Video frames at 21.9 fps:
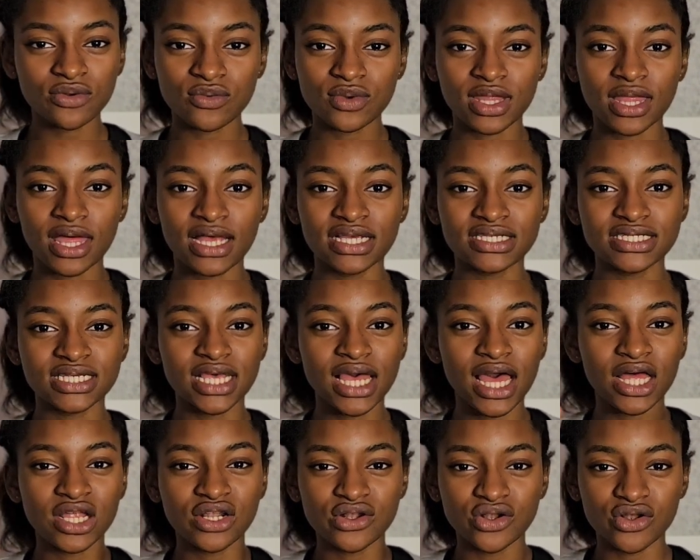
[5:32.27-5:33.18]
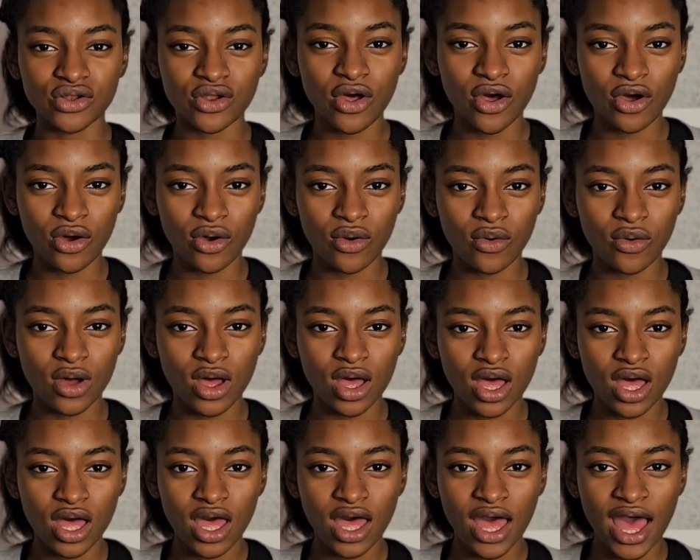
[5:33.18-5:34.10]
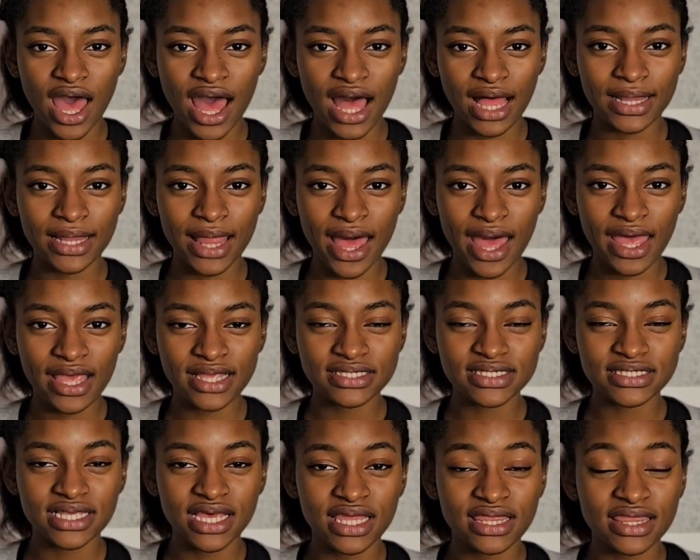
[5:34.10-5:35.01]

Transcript: realized she had no allies.